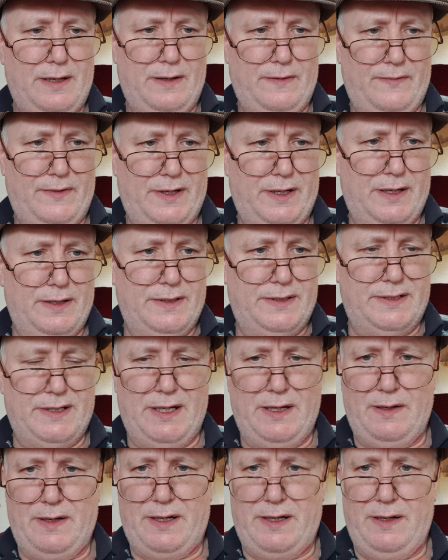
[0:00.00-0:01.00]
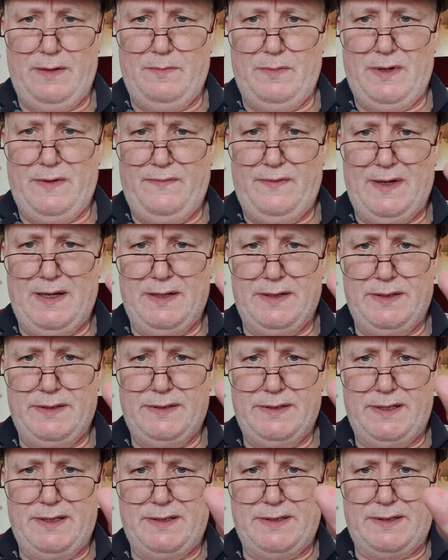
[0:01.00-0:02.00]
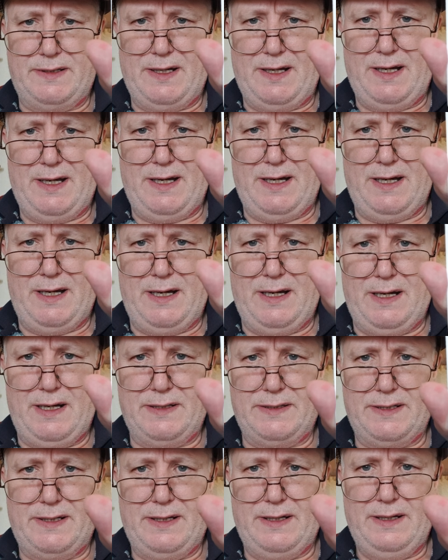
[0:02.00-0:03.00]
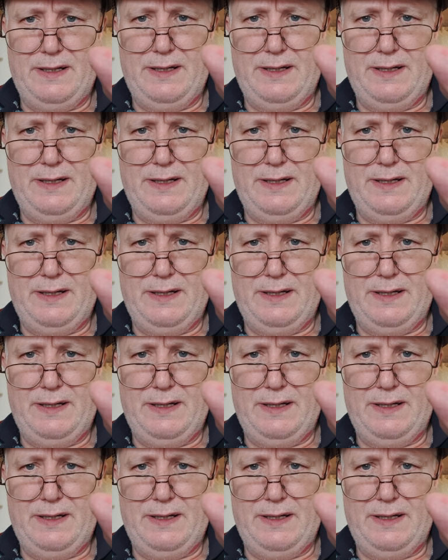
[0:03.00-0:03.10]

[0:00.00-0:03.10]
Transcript: If you can take it, my fans, is art.